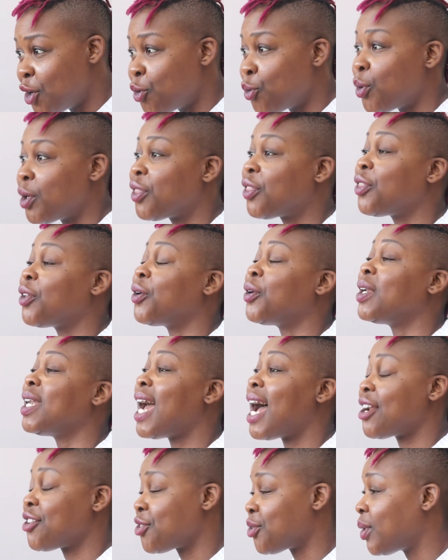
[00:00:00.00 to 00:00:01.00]
with their
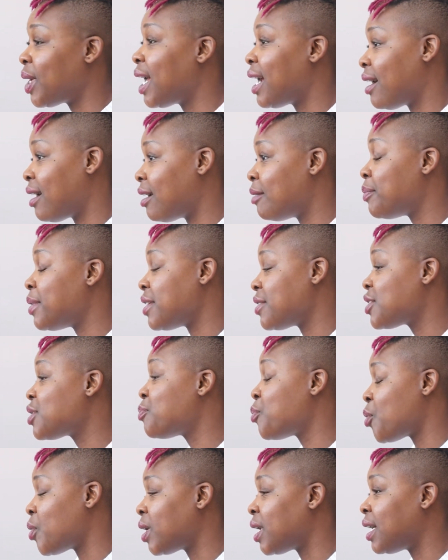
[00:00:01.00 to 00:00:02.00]
natural hair being
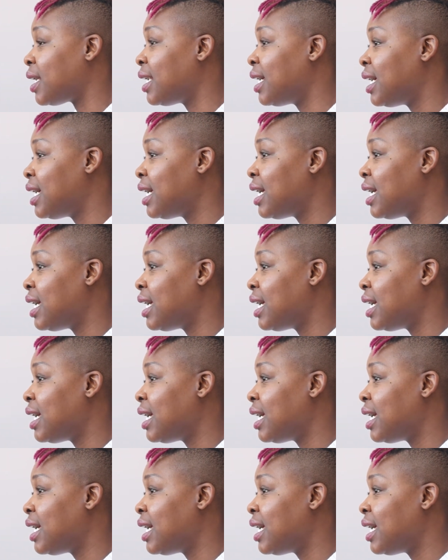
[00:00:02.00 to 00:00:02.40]
sported.